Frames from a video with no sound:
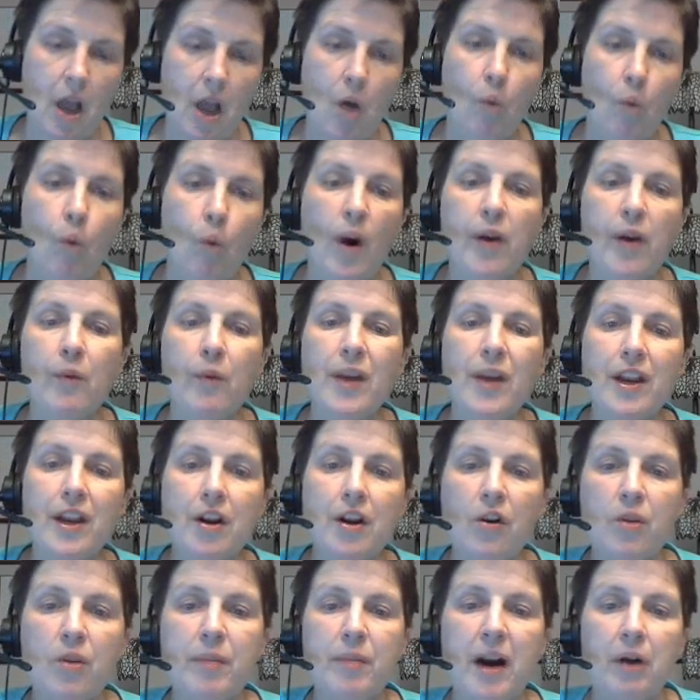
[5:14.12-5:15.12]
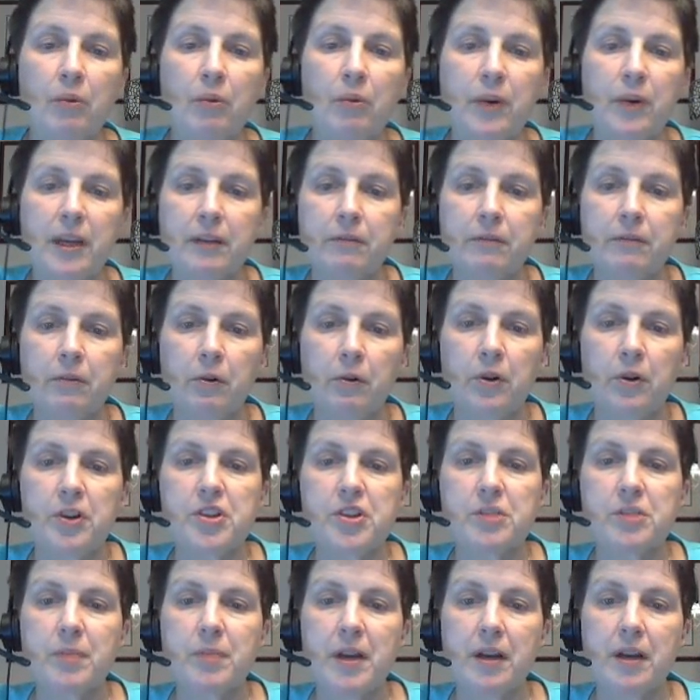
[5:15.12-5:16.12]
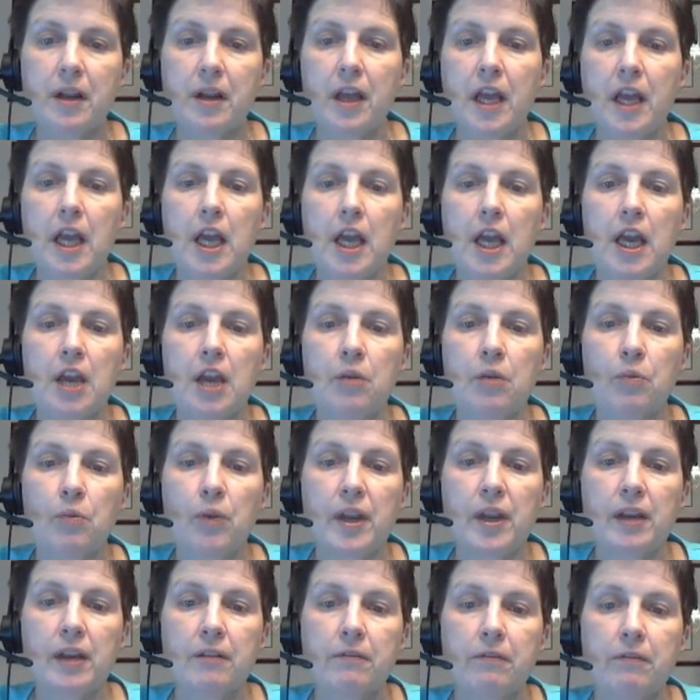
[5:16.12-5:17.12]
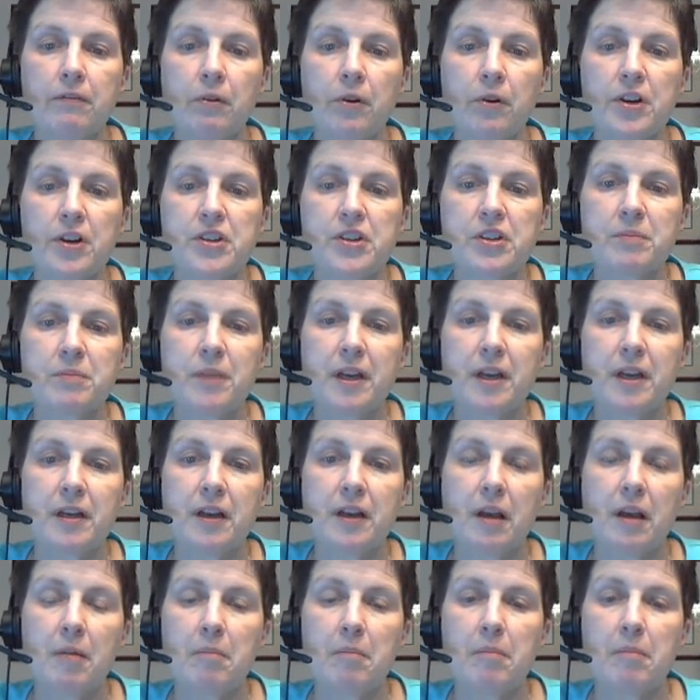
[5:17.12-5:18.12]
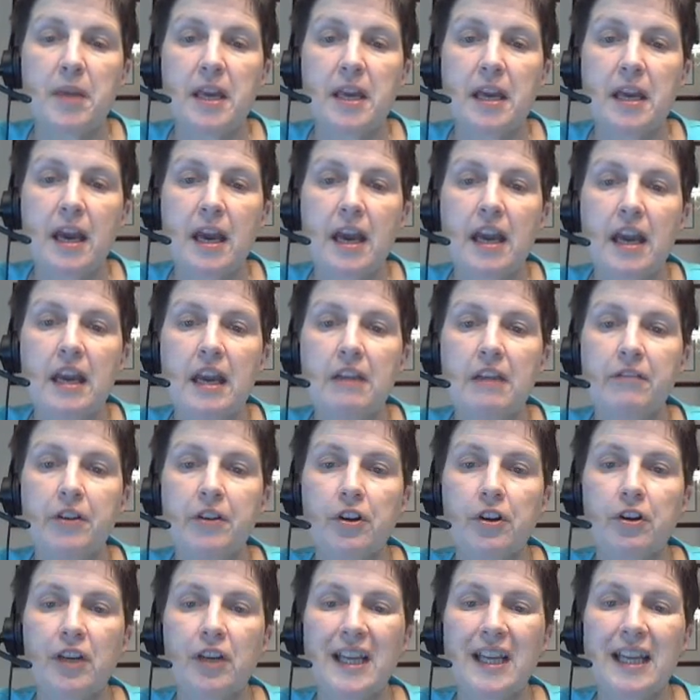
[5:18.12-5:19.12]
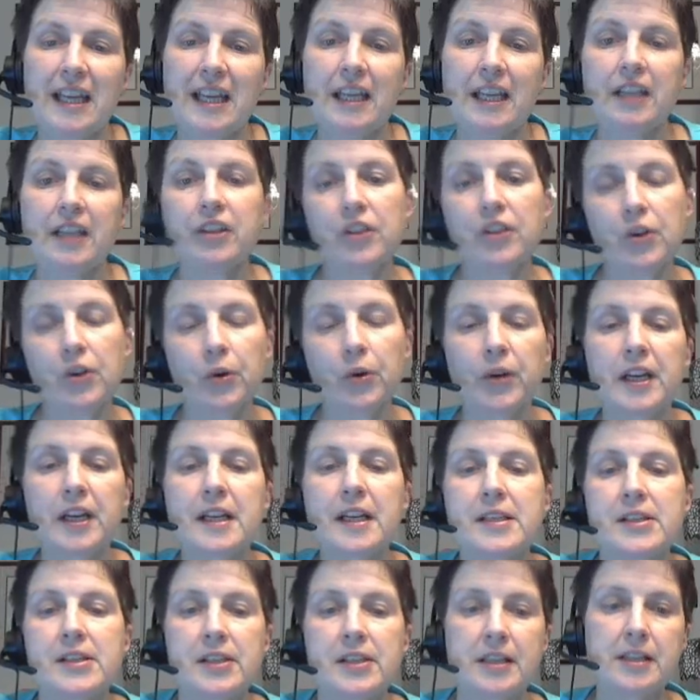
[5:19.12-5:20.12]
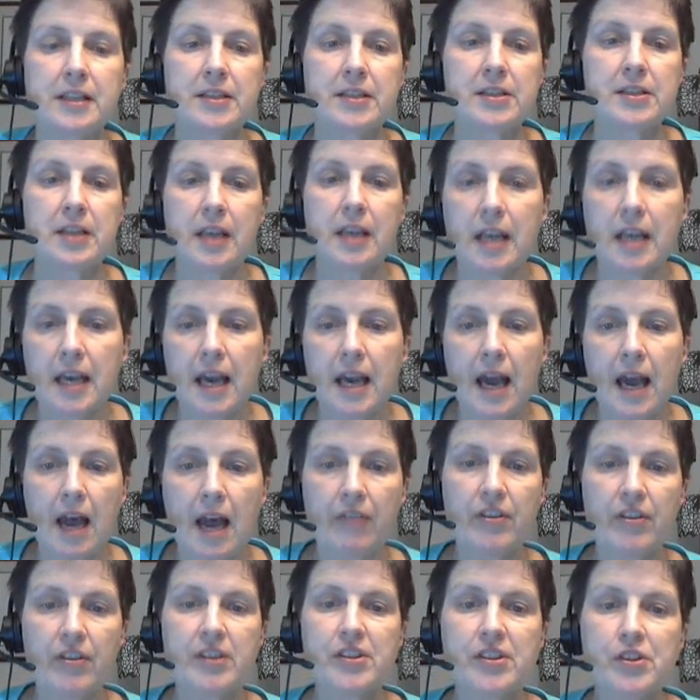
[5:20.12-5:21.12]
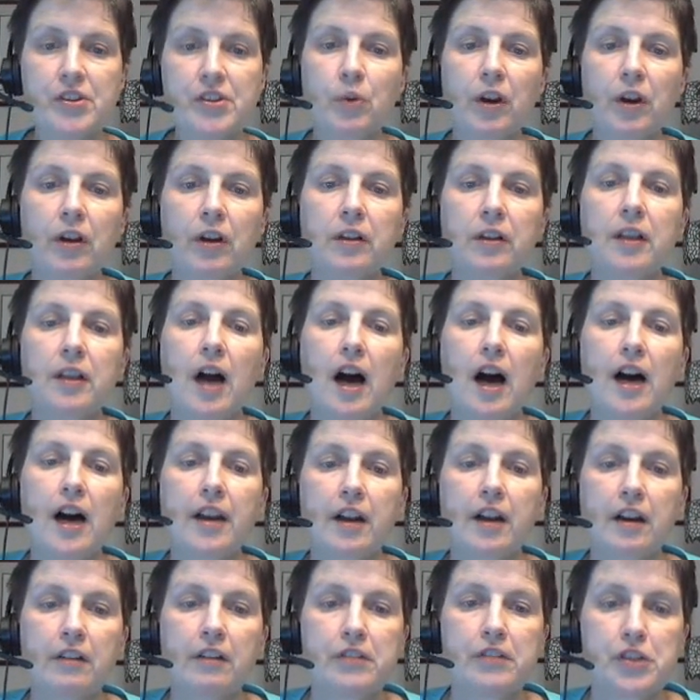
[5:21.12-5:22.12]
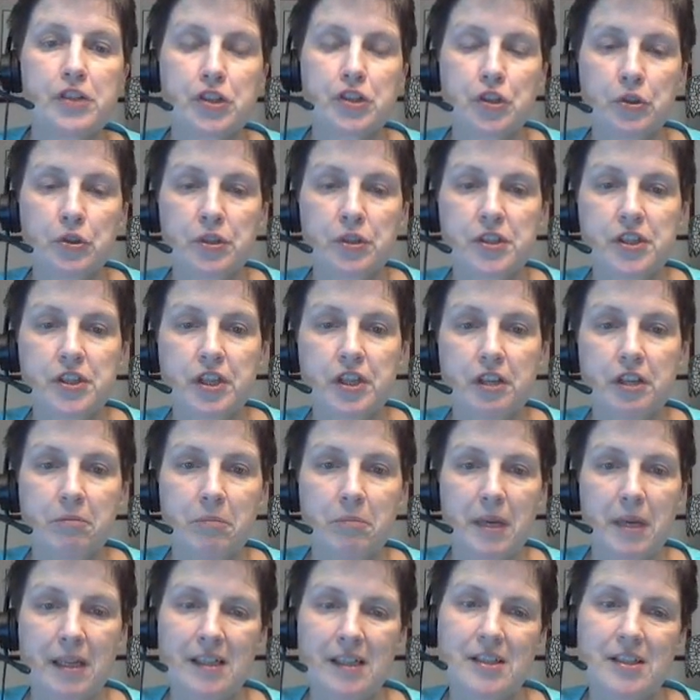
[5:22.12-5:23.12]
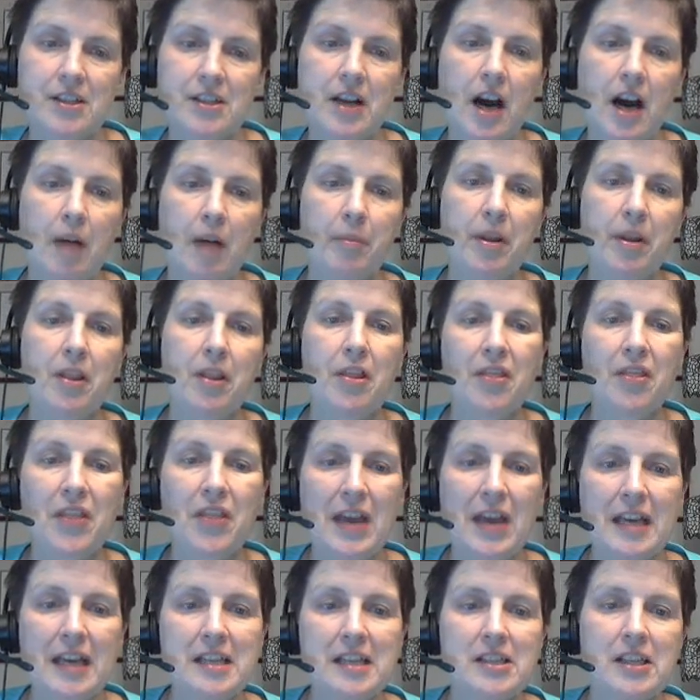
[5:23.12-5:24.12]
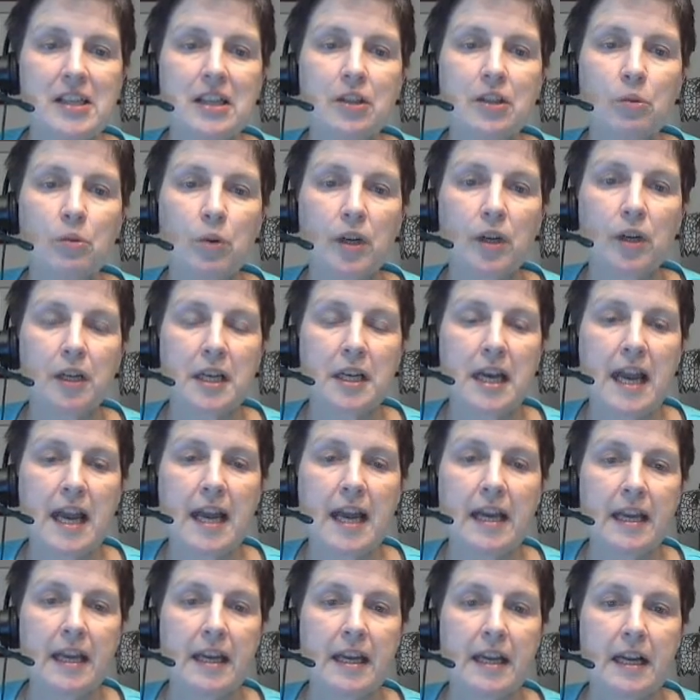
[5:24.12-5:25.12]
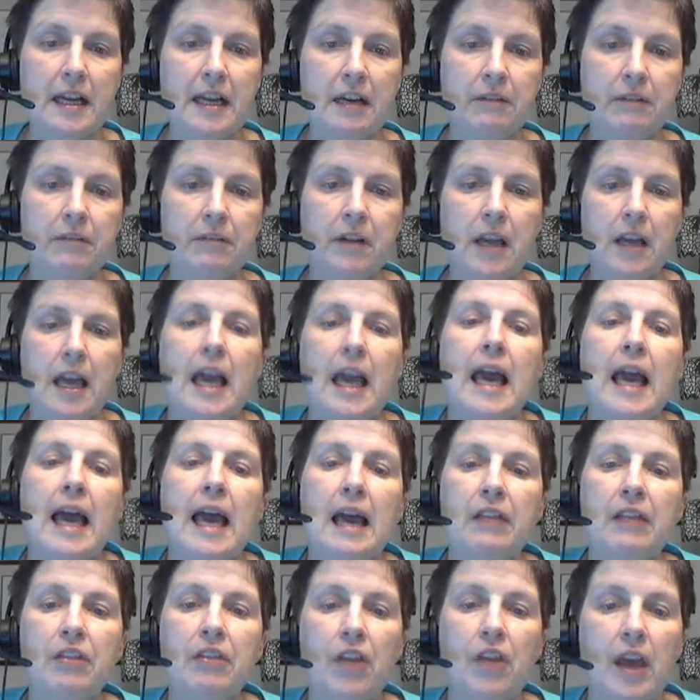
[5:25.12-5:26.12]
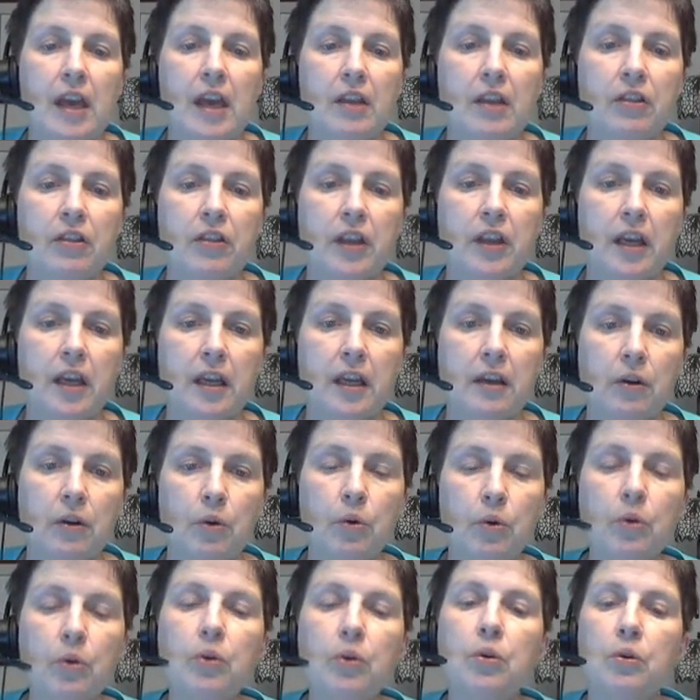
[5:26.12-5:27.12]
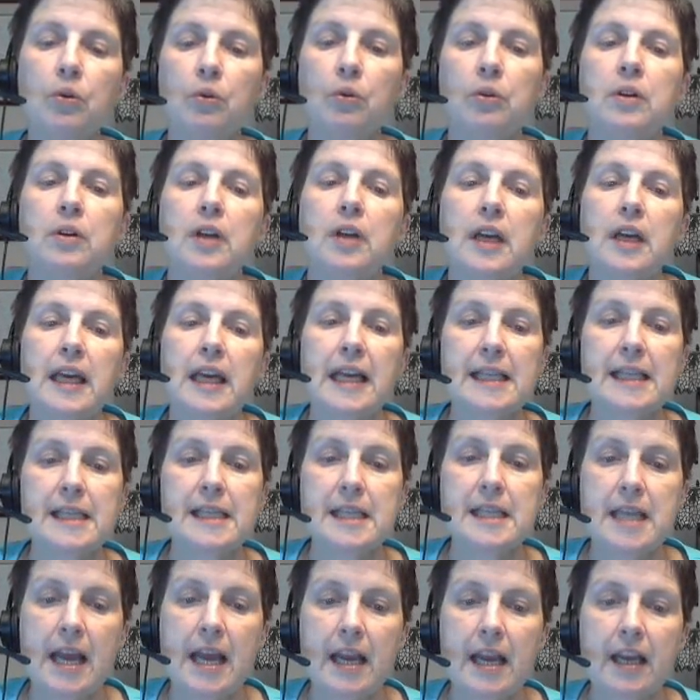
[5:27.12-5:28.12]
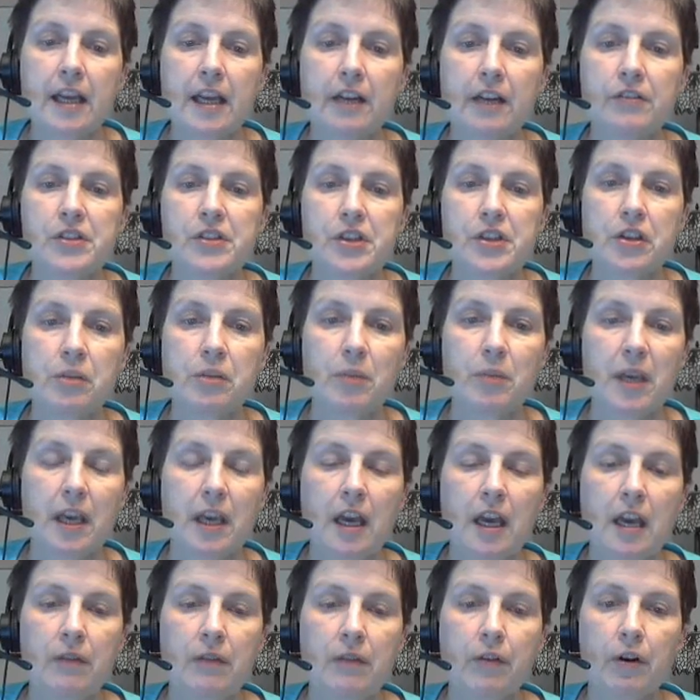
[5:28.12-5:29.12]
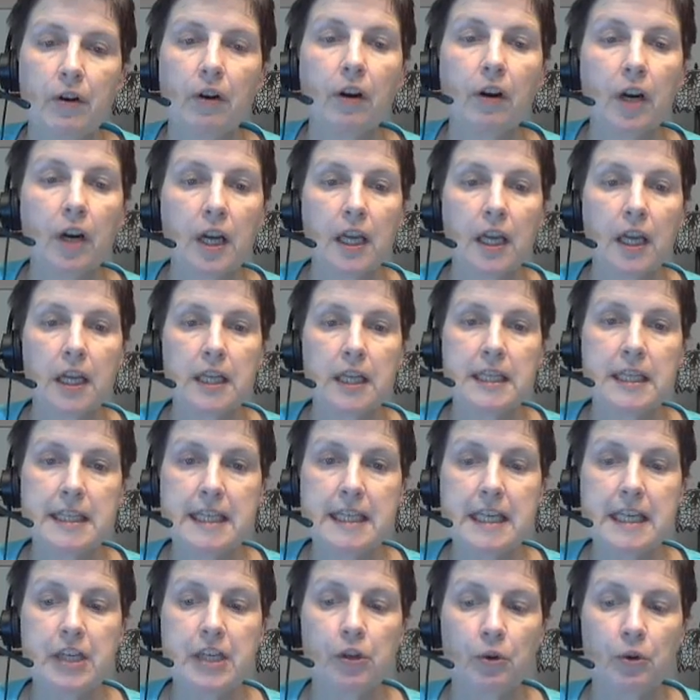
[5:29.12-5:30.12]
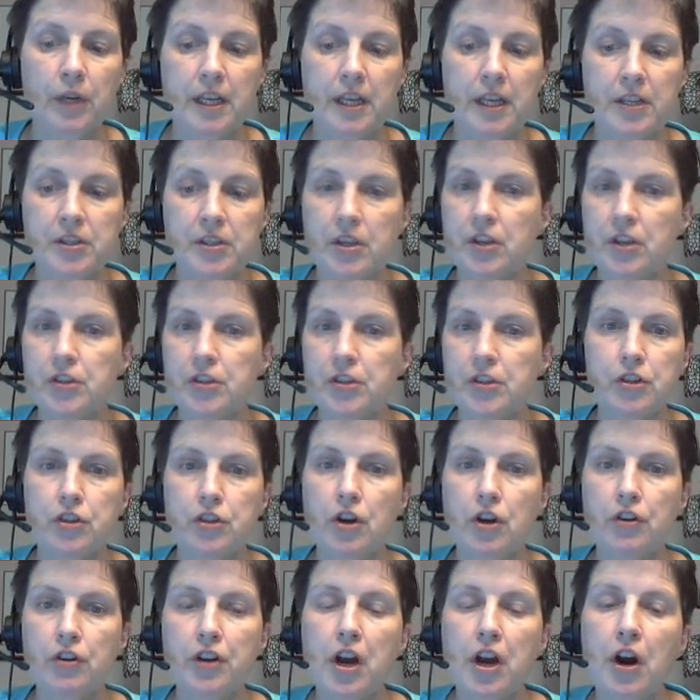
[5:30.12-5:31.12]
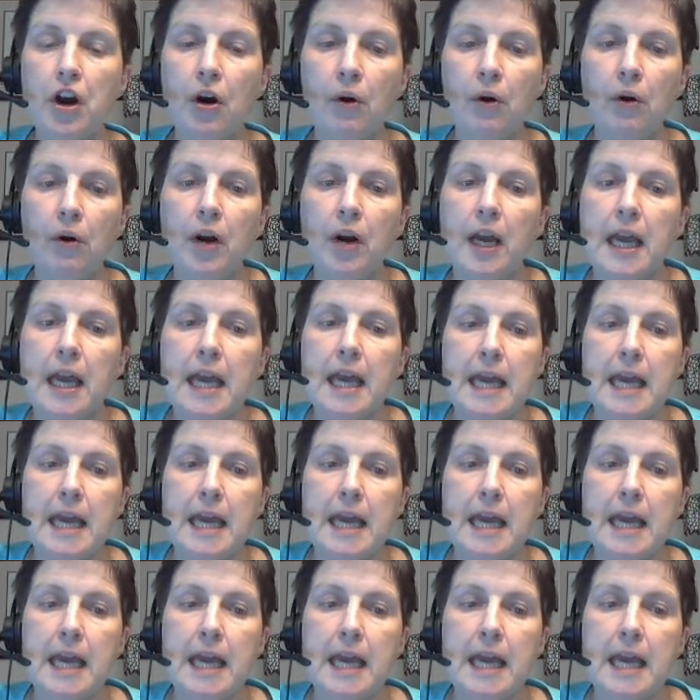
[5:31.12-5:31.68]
And what do we know about reinforcement? In reinforcement, behavior increases. And this is where a lot of students get mixed up. They see the word negative and they think, ooh, it's negative, so the behavior decreases. No, no.